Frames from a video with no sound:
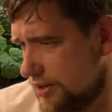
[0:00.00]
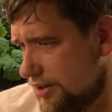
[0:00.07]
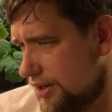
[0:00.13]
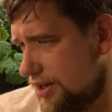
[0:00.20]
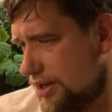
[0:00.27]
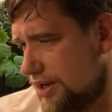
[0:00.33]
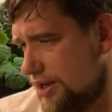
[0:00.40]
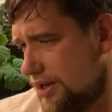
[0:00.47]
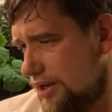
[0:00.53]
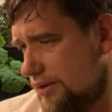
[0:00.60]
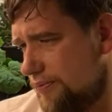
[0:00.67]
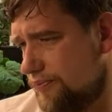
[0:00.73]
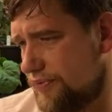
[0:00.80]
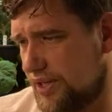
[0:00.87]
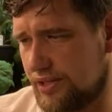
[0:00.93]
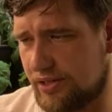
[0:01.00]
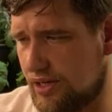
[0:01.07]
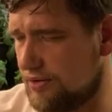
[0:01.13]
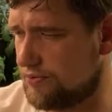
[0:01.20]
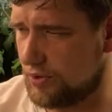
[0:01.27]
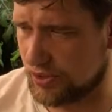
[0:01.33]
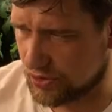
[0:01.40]

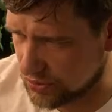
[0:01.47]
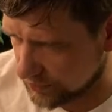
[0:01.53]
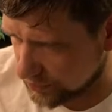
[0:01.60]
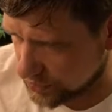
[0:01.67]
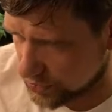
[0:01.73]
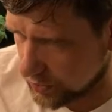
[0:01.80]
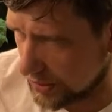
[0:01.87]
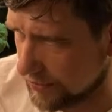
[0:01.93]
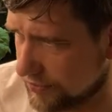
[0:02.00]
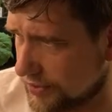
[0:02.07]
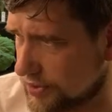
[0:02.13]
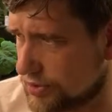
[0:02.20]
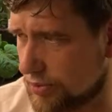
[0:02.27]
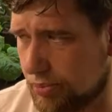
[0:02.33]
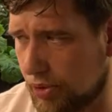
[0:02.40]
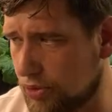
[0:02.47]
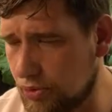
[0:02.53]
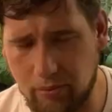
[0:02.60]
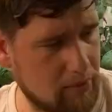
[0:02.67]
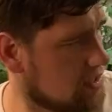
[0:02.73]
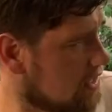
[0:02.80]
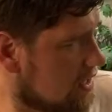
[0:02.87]
I've got 12 things to pot
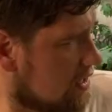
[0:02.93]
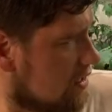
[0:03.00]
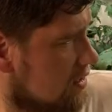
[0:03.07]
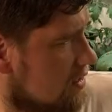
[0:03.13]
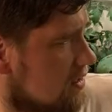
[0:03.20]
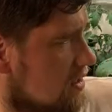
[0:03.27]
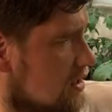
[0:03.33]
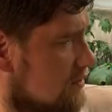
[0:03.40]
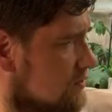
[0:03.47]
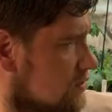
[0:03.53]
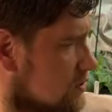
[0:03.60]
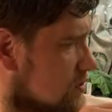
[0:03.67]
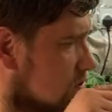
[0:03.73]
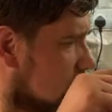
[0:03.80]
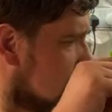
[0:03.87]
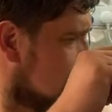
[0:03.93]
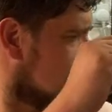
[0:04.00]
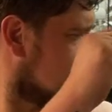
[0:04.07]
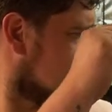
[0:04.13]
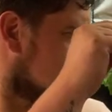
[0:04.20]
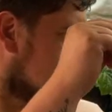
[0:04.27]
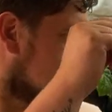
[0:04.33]
up there. I've got
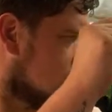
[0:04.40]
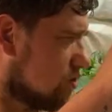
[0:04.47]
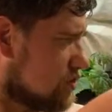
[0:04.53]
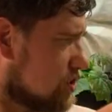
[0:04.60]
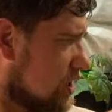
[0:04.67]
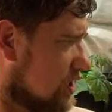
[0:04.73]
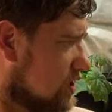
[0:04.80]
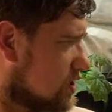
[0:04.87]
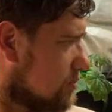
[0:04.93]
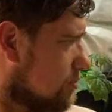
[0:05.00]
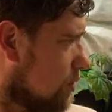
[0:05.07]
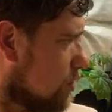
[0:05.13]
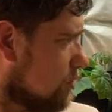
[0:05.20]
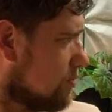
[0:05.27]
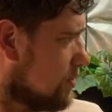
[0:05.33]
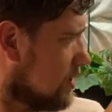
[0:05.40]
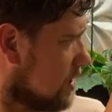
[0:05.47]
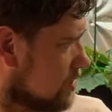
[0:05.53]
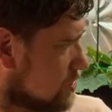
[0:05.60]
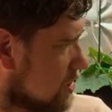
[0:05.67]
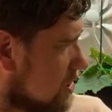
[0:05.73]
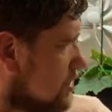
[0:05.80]
chilies to pot up here,
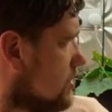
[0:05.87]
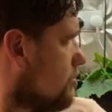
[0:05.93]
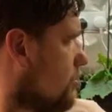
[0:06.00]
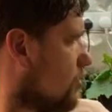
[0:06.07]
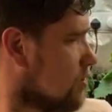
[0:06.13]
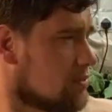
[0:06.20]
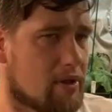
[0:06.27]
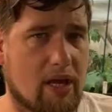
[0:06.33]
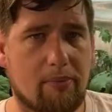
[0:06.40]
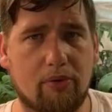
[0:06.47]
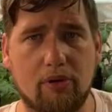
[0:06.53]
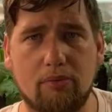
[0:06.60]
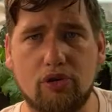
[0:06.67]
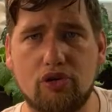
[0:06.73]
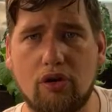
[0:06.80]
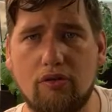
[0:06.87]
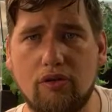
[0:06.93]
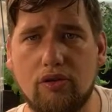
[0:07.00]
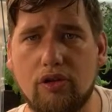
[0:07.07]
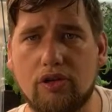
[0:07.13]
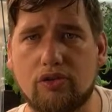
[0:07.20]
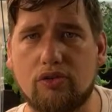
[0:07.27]
chilies to pot up there, but the majority
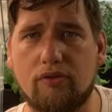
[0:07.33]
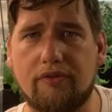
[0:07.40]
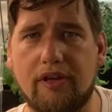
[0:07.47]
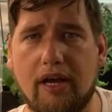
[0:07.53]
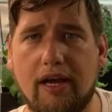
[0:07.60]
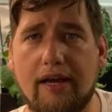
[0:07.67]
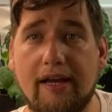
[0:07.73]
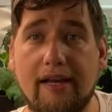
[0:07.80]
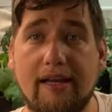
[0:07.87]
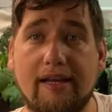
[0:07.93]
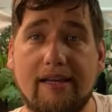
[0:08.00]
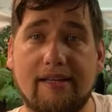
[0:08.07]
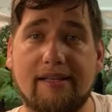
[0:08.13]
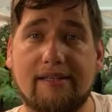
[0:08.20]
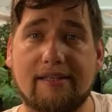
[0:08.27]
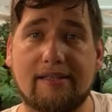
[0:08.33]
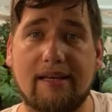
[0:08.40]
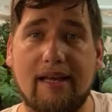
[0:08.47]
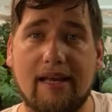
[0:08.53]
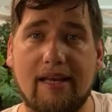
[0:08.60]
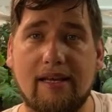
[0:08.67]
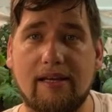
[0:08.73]
of that stuff here is
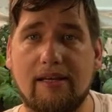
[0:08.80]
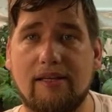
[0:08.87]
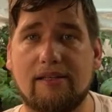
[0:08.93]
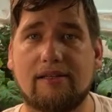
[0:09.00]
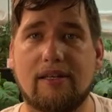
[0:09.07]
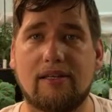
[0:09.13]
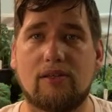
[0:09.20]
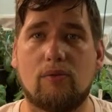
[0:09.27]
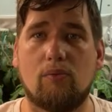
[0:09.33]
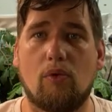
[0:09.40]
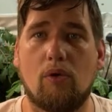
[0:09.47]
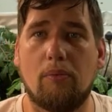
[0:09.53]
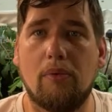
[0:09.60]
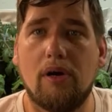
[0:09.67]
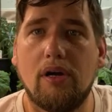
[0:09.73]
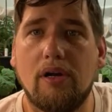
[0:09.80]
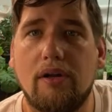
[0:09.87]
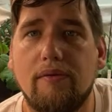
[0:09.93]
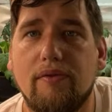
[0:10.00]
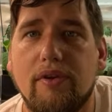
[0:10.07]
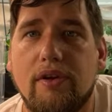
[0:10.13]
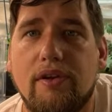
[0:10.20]
nice and warm.
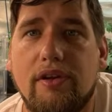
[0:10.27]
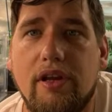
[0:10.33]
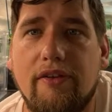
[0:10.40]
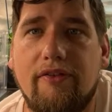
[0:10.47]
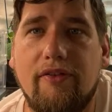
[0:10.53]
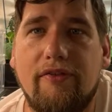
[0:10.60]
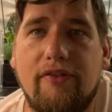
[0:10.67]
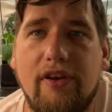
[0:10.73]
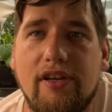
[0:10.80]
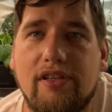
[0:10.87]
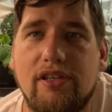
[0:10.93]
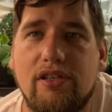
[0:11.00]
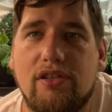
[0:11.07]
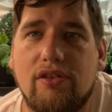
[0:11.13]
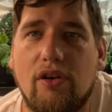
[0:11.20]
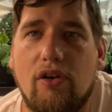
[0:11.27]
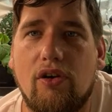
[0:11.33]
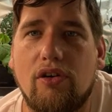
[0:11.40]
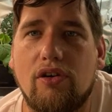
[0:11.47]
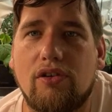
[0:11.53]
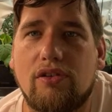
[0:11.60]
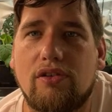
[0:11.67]
If face is
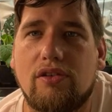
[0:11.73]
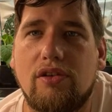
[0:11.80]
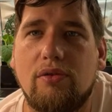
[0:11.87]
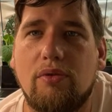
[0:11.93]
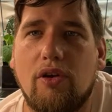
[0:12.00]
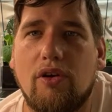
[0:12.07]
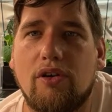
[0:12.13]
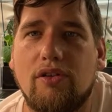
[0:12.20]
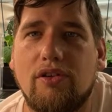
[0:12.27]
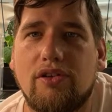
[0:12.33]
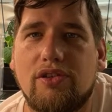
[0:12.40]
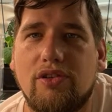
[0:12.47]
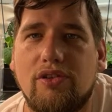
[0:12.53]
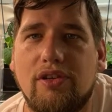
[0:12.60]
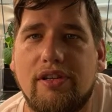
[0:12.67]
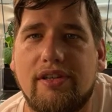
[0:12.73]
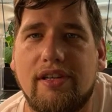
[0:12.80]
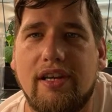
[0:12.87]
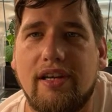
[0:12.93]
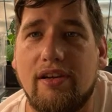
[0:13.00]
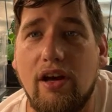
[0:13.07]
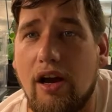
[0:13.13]
dark too long in the sun
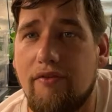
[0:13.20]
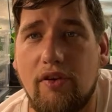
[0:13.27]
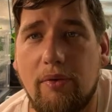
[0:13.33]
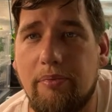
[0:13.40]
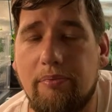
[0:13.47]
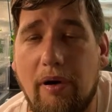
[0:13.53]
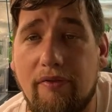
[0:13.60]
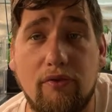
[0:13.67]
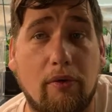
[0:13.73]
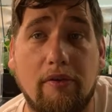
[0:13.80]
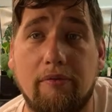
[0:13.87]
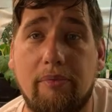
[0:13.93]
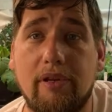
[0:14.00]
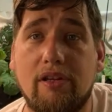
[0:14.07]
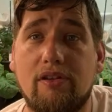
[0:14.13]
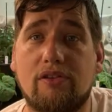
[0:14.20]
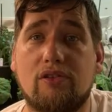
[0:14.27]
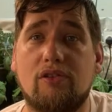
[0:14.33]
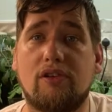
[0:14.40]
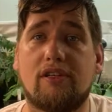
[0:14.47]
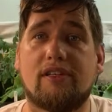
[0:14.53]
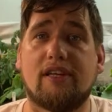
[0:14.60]
today. No, I've not even been in the
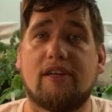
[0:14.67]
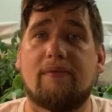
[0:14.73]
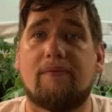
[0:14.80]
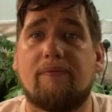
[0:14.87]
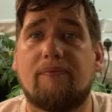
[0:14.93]
sun today.